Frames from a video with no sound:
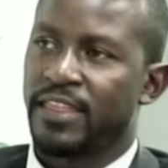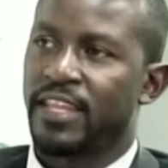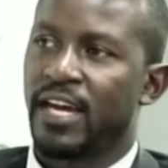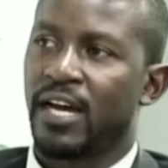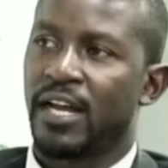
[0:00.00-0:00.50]

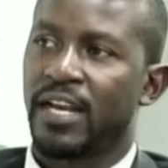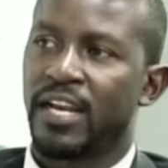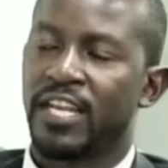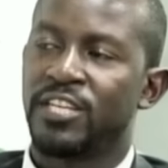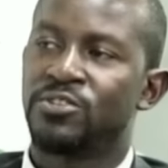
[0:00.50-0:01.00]
there are an
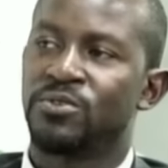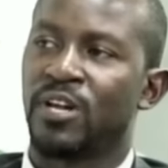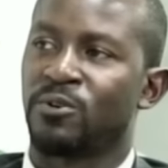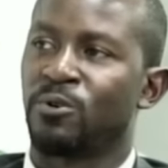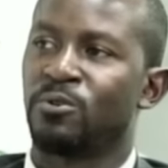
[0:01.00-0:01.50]
issue
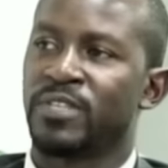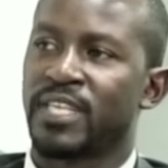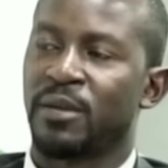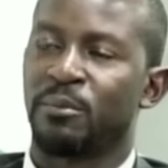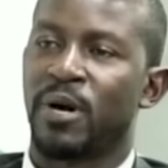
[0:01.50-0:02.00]
that always
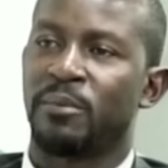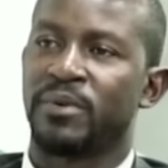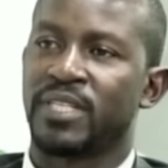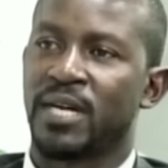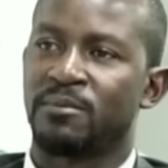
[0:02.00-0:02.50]
came up
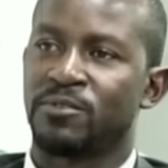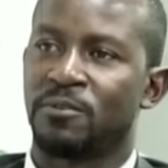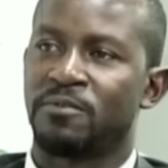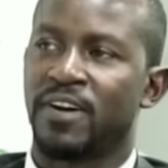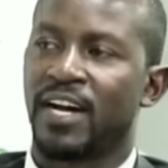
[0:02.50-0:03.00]
in terms
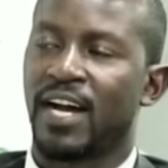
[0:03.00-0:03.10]
of